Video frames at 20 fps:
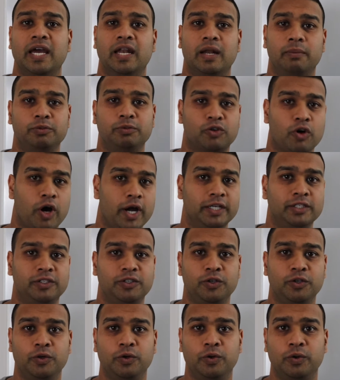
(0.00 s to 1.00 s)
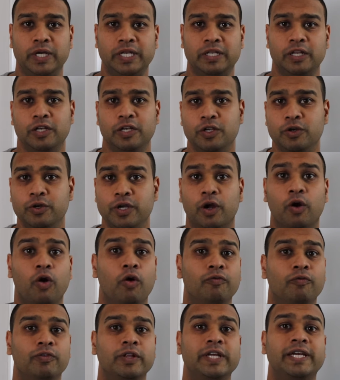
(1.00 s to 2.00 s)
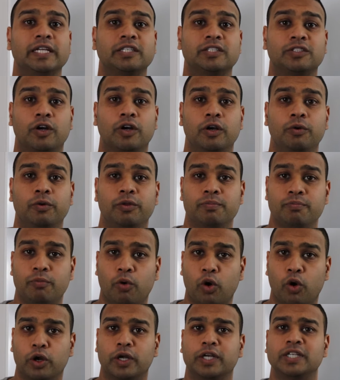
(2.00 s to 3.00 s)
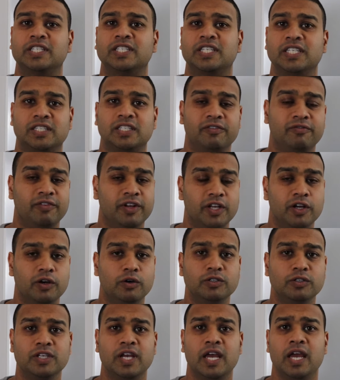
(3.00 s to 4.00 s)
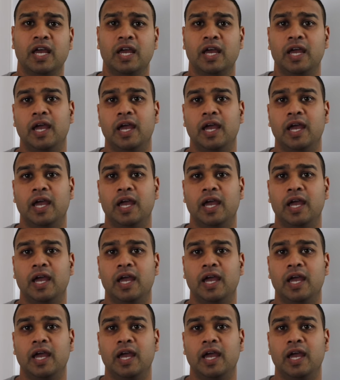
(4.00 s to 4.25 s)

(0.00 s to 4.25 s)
and I'm trying to, in the new year, hopefully get started with more consistent videos,